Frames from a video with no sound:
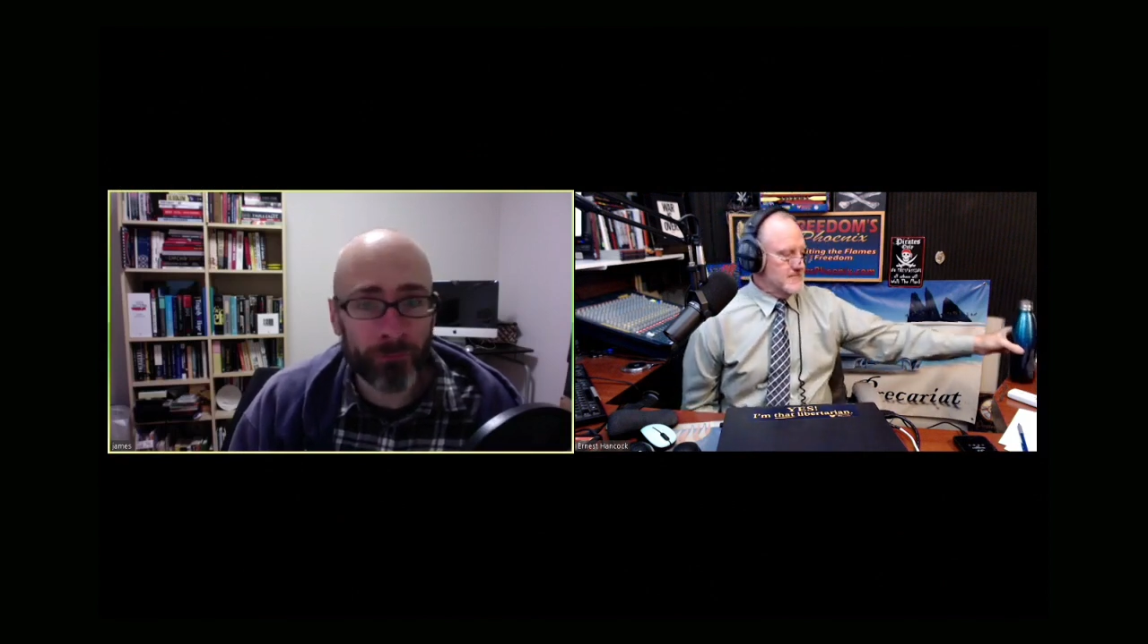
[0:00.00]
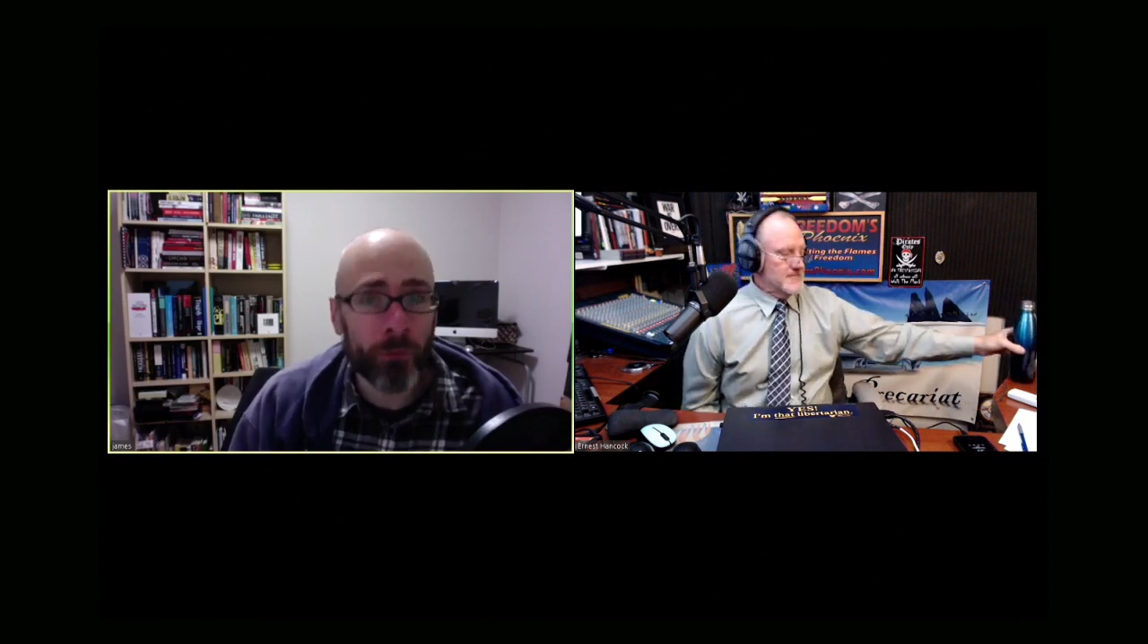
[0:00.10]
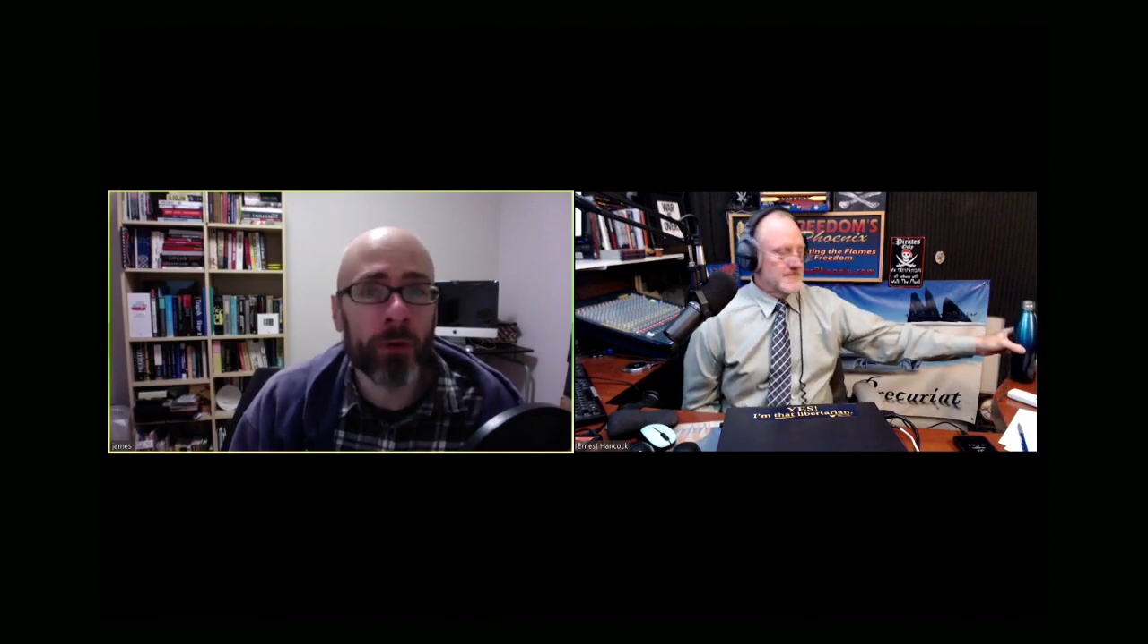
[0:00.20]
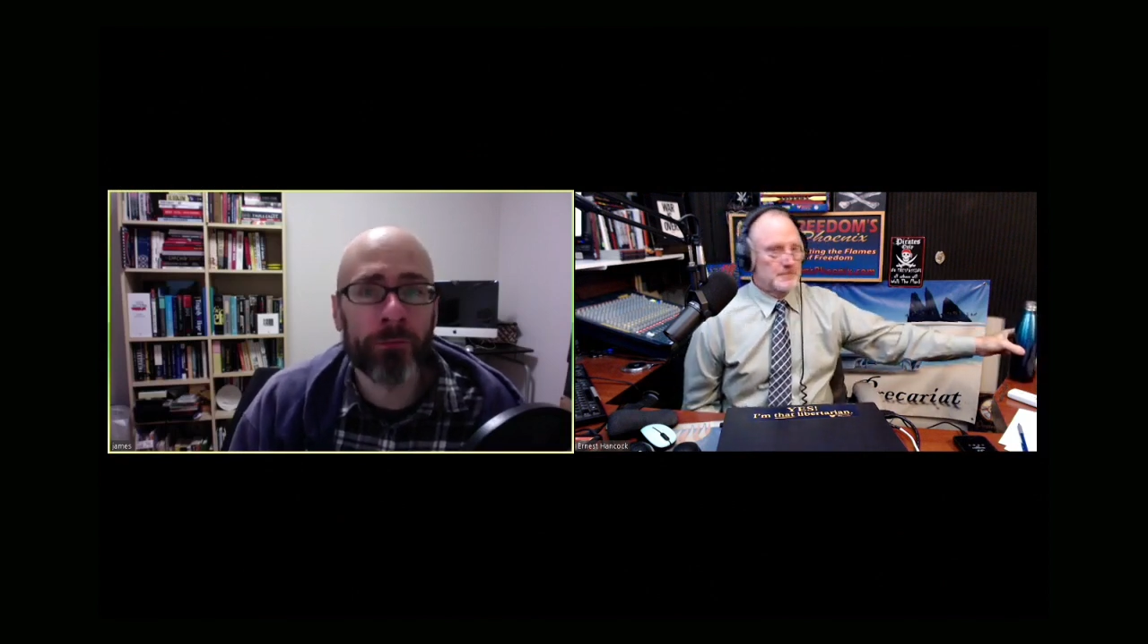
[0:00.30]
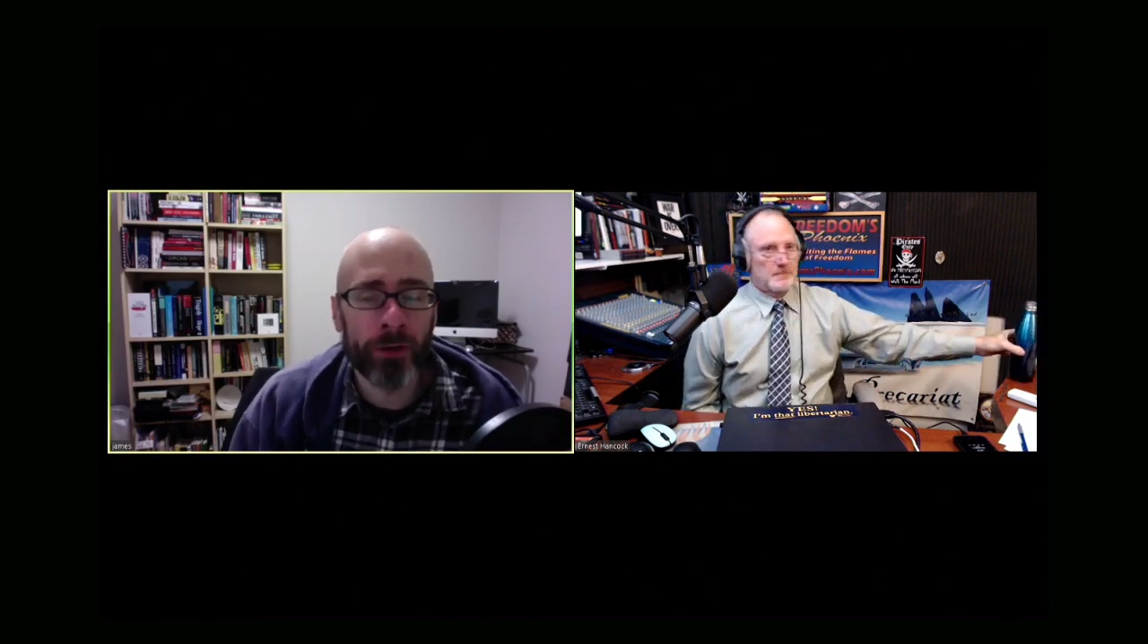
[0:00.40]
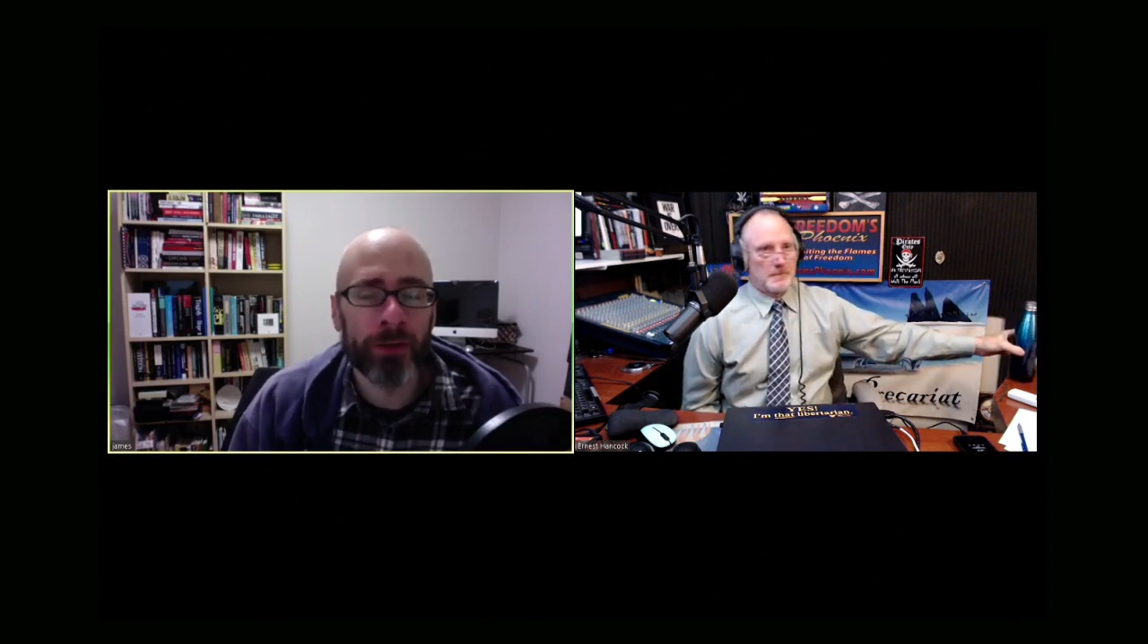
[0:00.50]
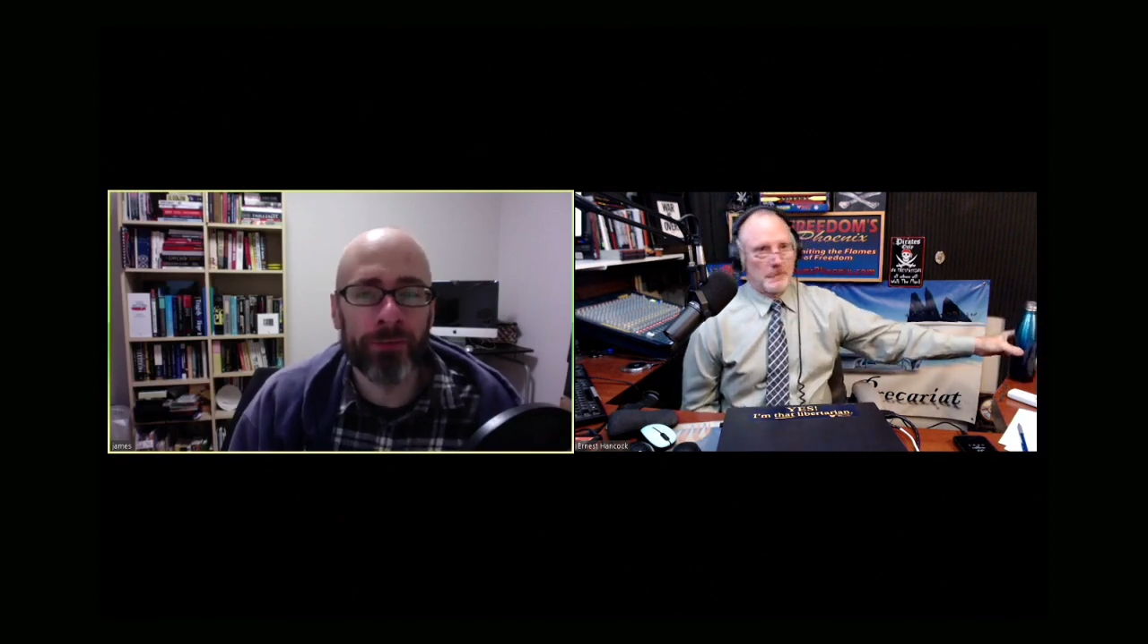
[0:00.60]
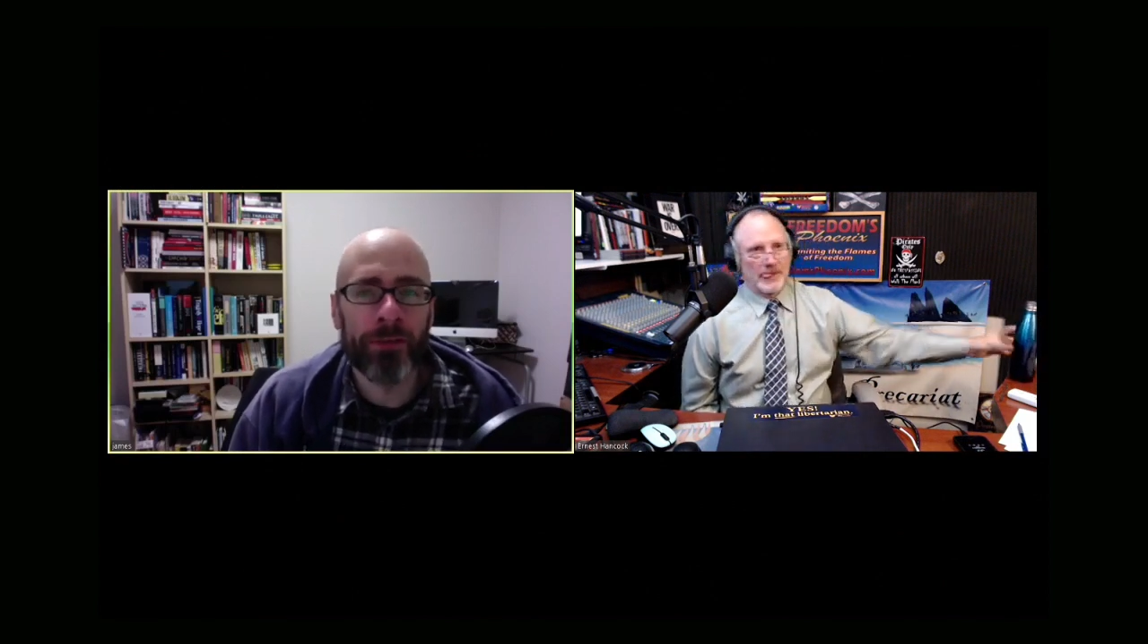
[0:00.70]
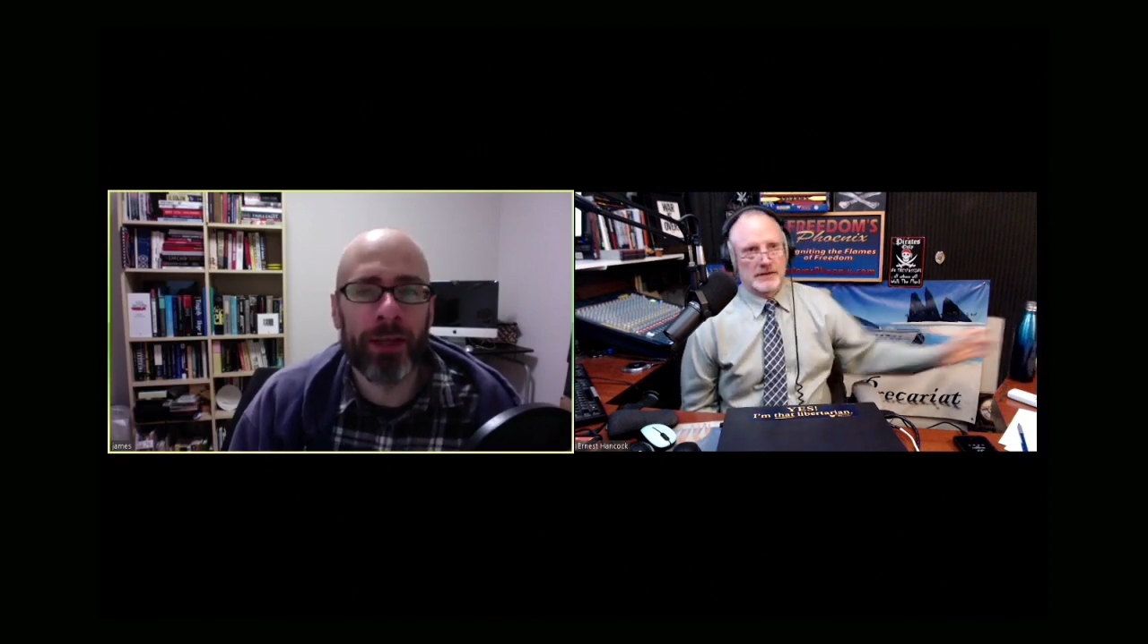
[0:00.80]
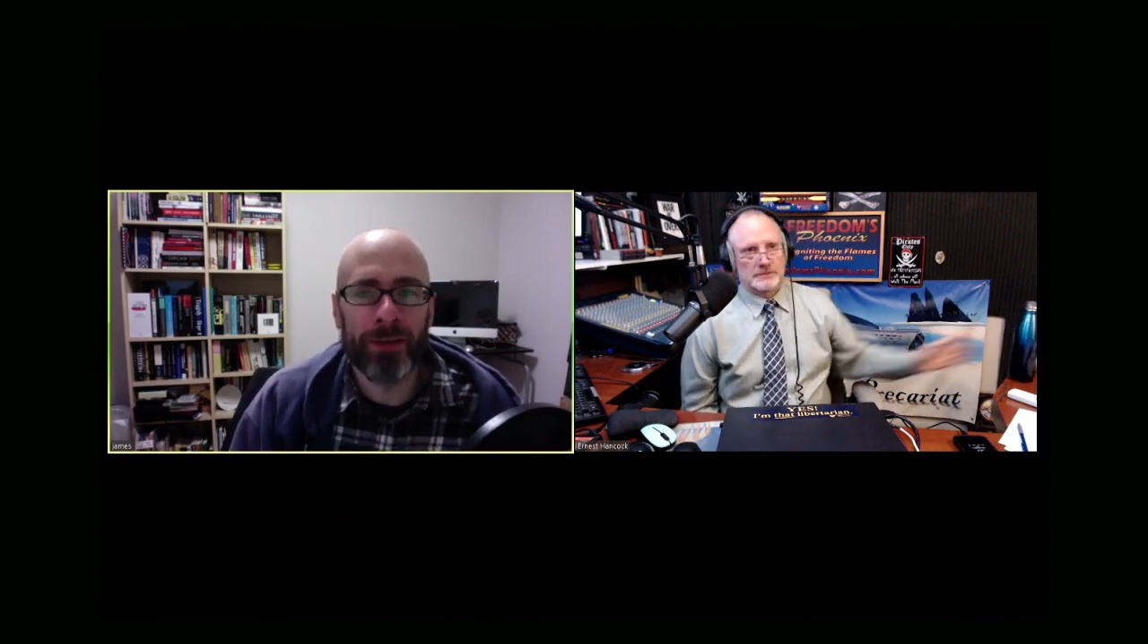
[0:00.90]
forefront
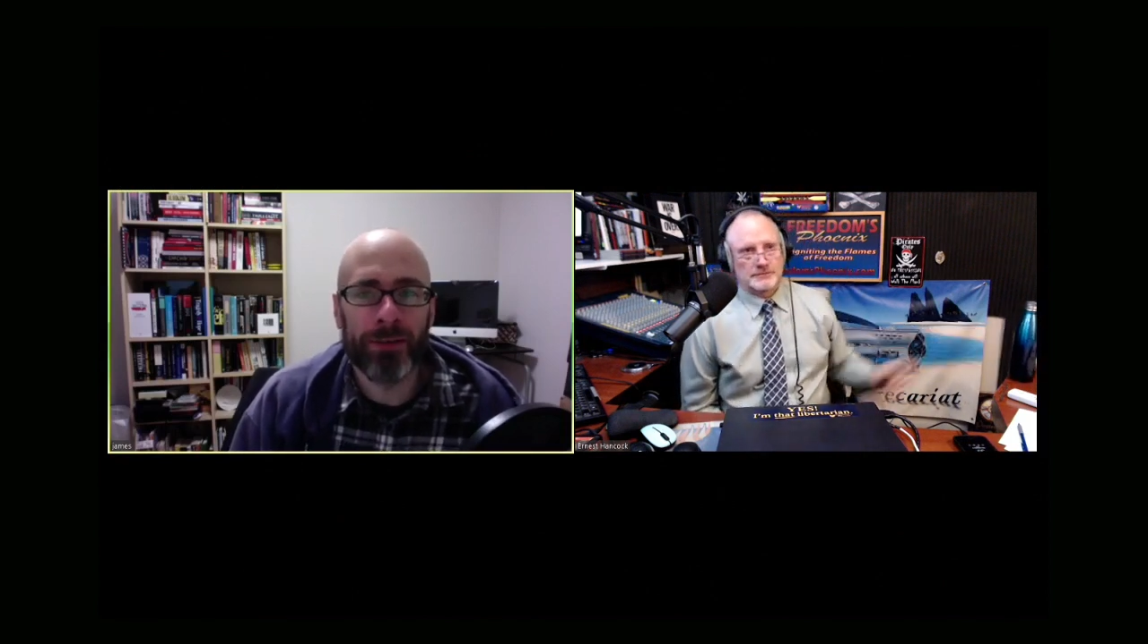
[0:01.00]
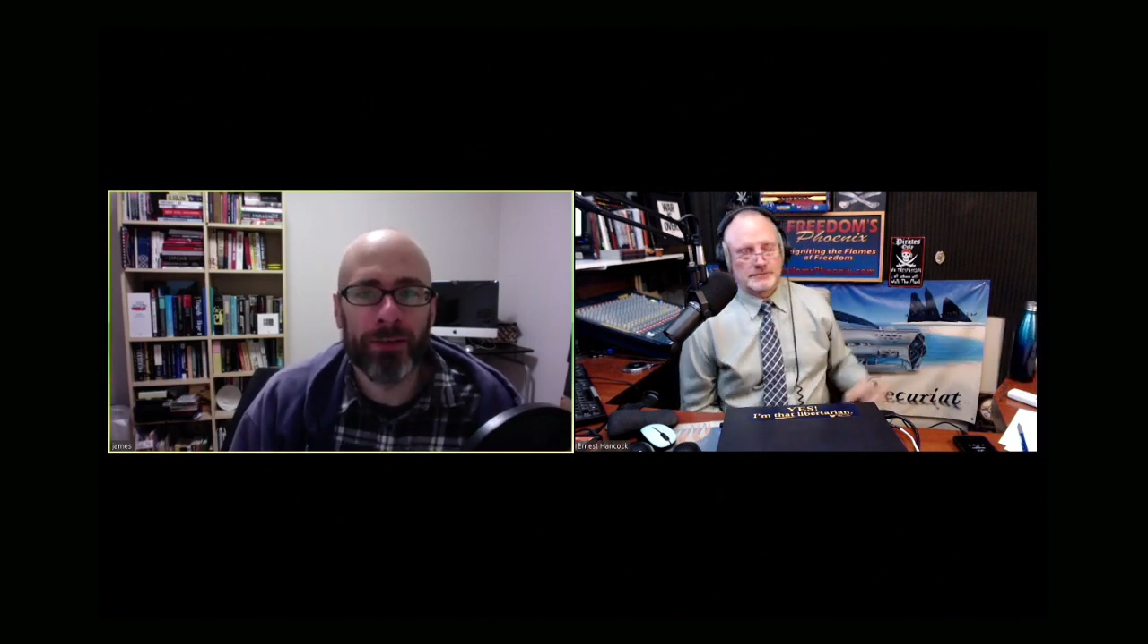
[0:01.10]
of that